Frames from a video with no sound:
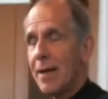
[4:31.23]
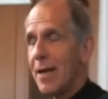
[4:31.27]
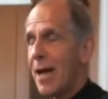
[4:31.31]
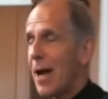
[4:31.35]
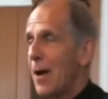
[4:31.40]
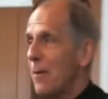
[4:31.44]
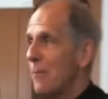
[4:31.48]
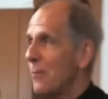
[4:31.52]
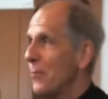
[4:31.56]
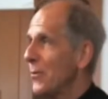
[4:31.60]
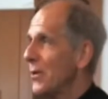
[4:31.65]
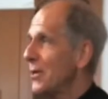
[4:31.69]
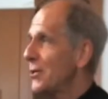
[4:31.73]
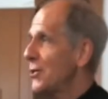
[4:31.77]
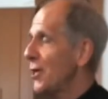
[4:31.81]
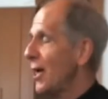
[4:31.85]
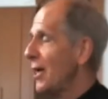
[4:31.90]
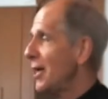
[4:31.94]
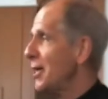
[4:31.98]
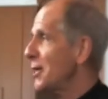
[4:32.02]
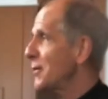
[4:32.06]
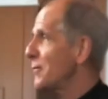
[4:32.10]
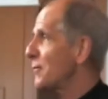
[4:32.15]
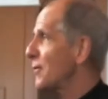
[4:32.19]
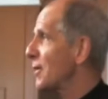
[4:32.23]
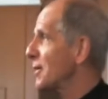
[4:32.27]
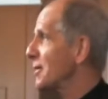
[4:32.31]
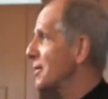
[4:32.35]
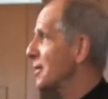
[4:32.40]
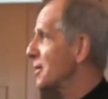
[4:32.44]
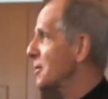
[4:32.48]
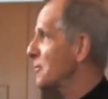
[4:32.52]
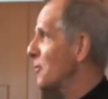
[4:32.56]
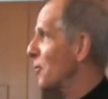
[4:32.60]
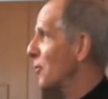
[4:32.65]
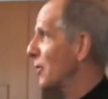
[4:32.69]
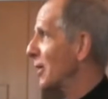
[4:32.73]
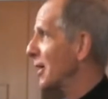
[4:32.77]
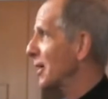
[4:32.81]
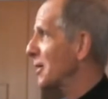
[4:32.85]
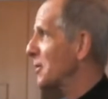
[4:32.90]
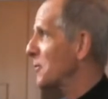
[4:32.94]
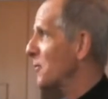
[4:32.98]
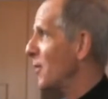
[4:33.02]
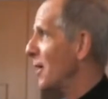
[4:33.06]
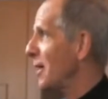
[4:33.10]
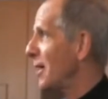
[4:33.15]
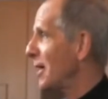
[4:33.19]
Now, the challenge for us this morning
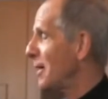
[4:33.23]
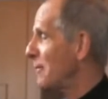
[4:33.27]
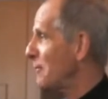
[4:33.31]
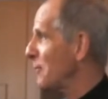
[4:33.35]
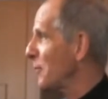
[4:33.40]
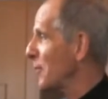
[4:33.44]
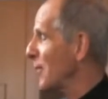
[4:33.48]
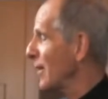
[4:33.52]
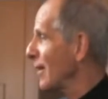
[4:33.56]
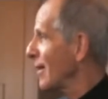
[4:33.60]
is whether